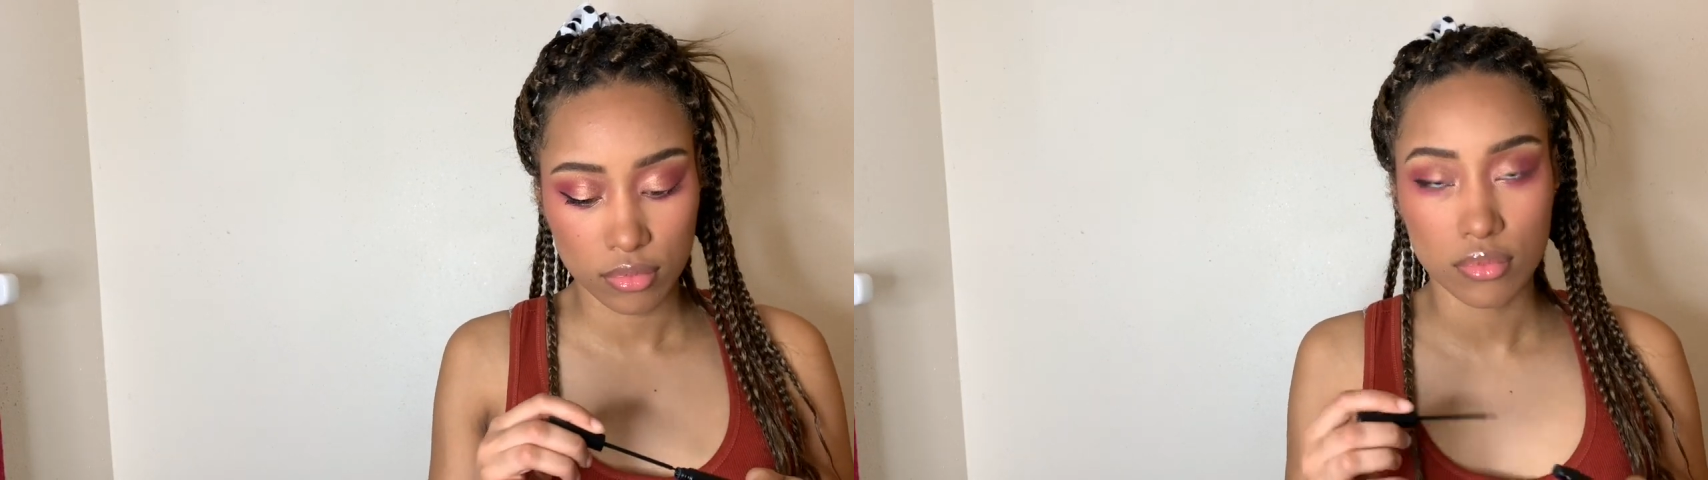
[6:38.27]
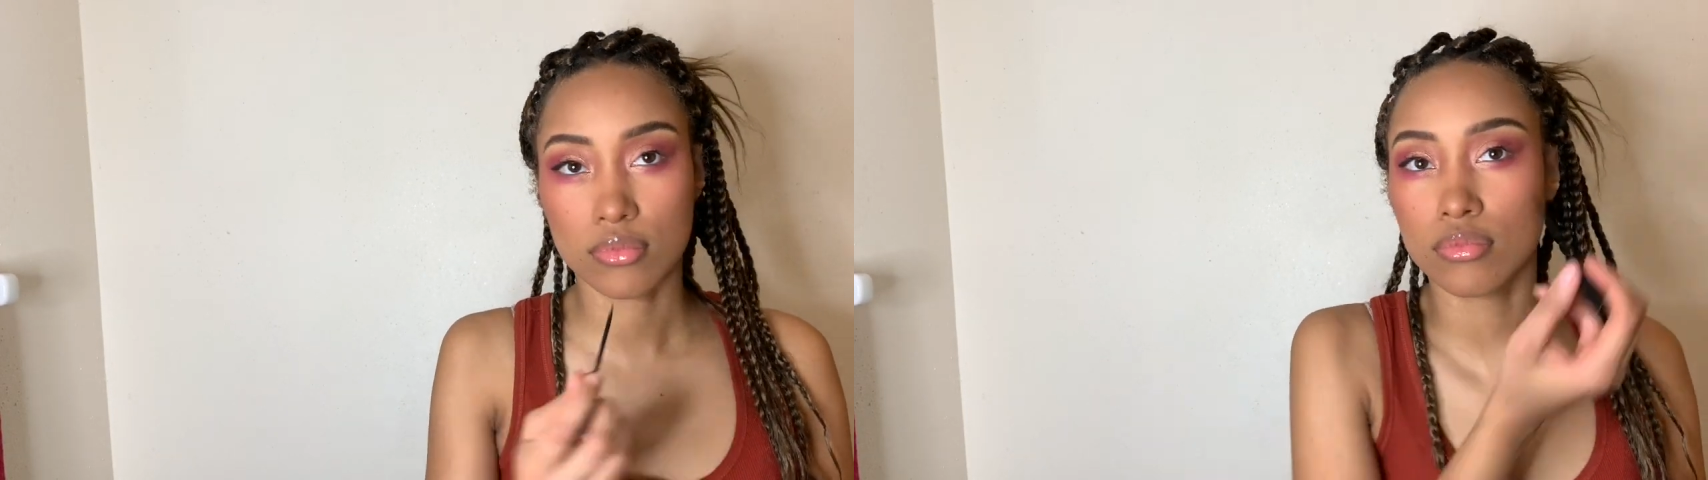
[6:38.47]

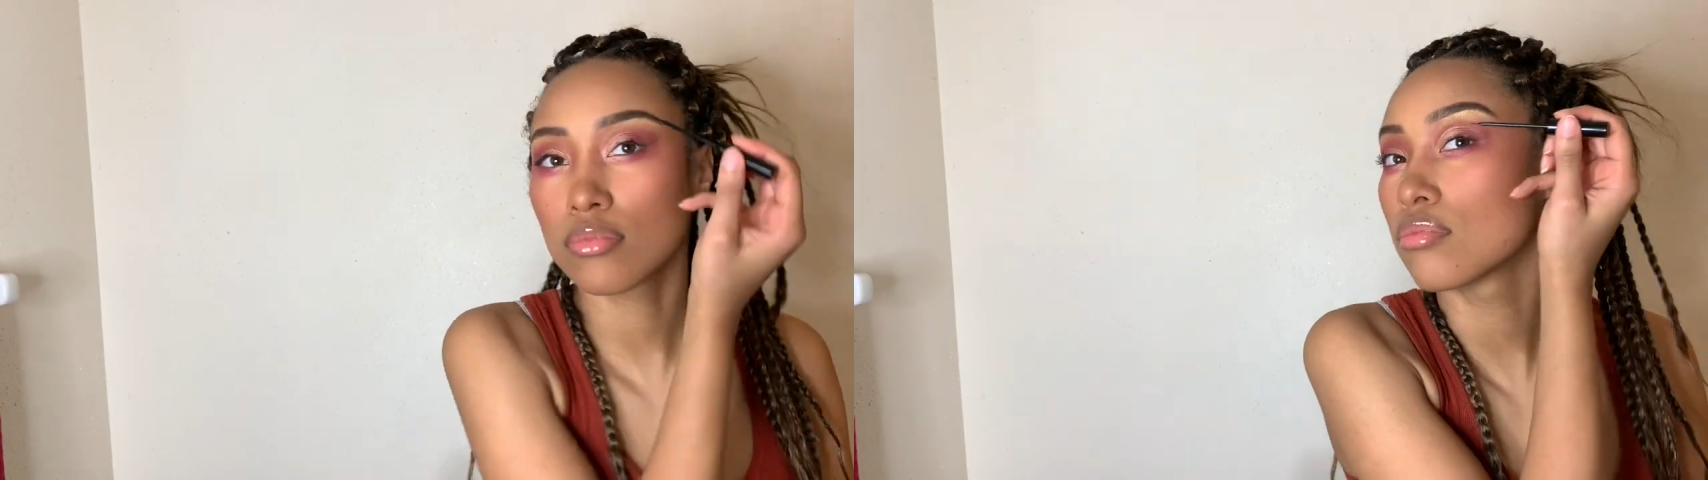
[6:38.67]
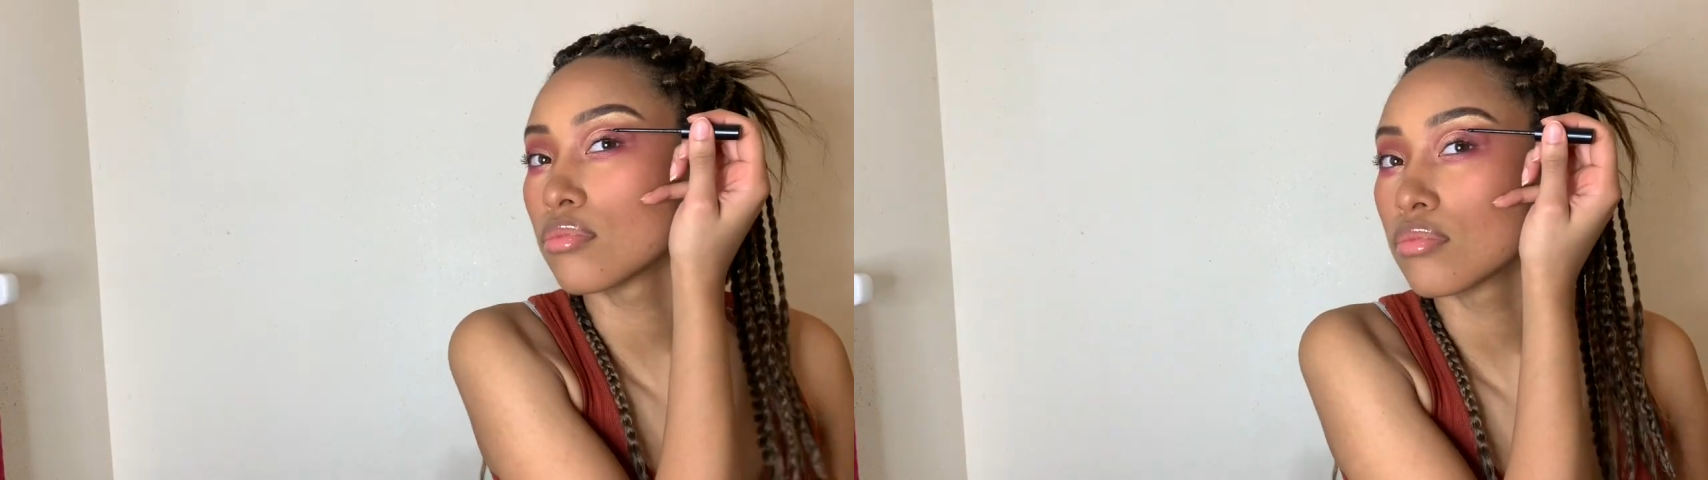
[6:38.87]
but this
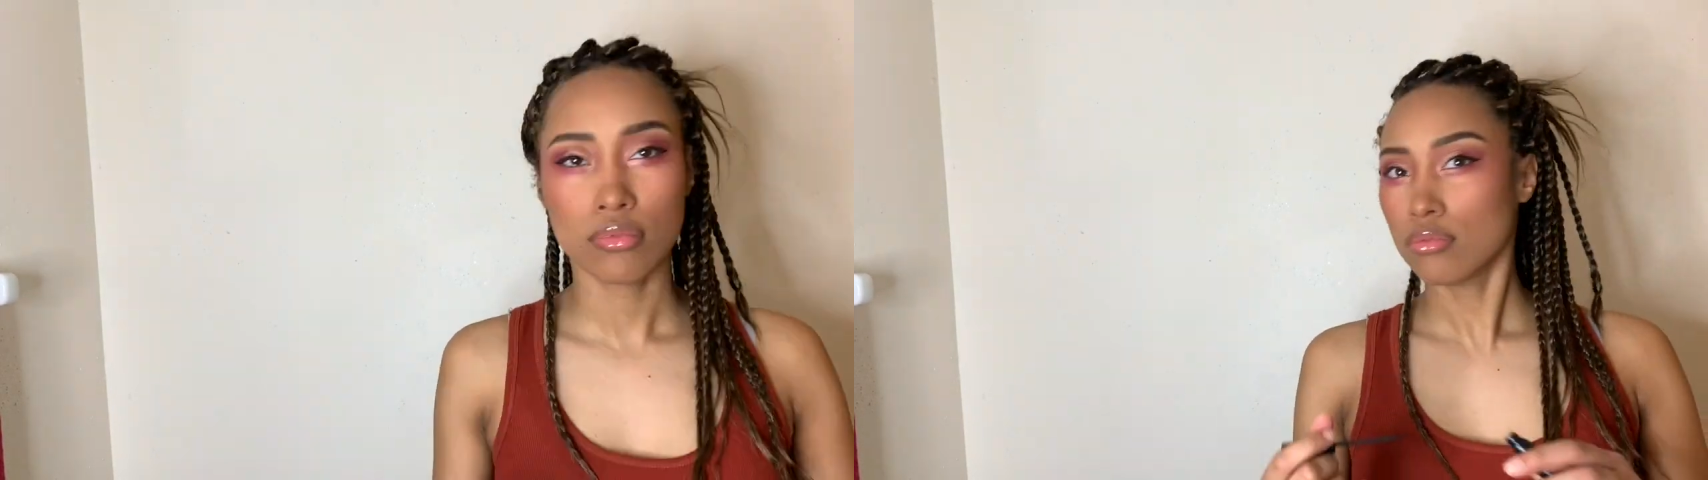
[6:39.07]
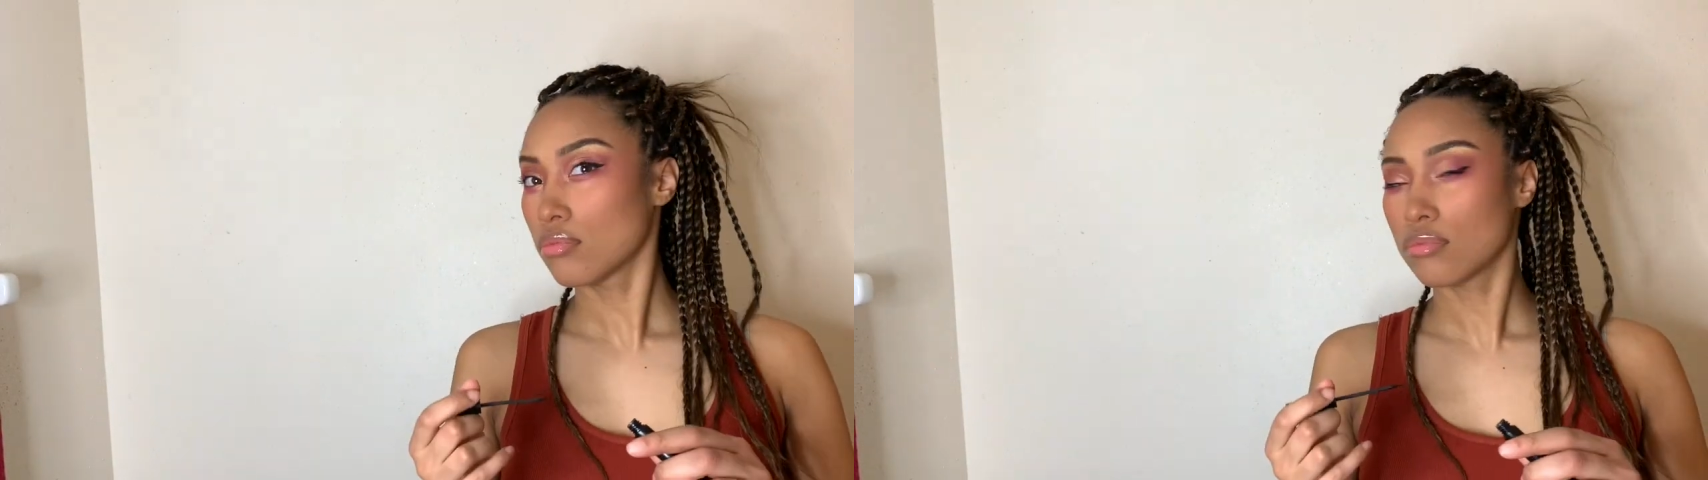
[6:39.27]
is just
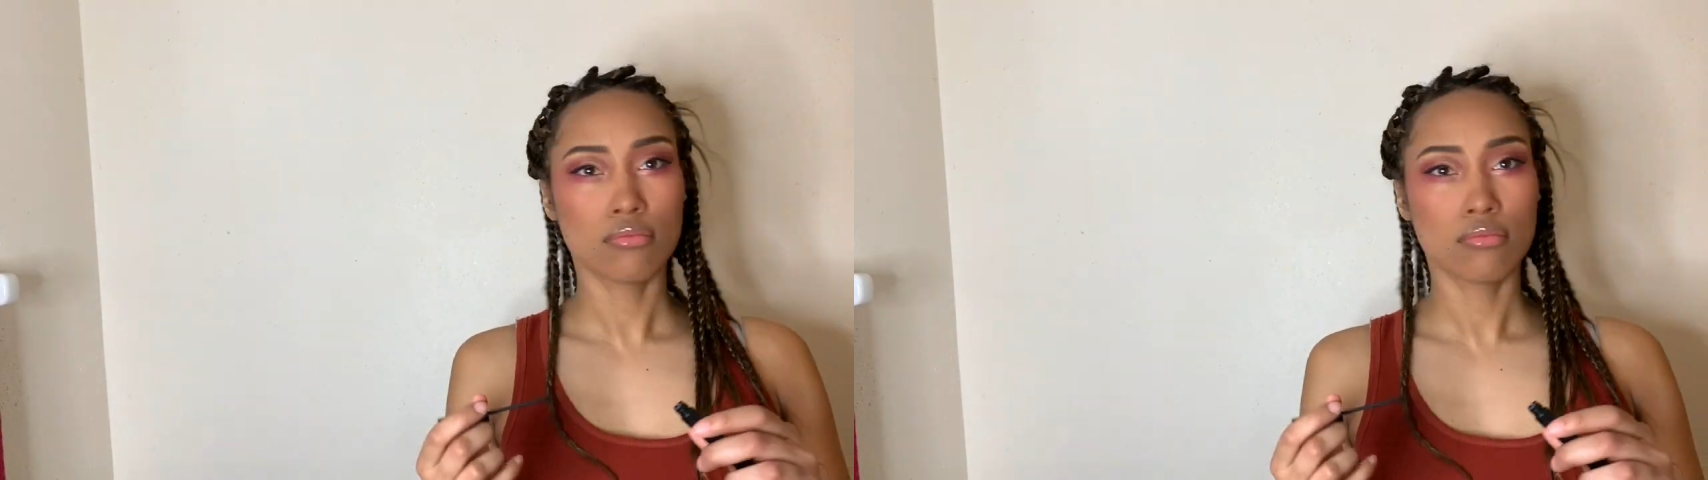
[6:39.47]
the old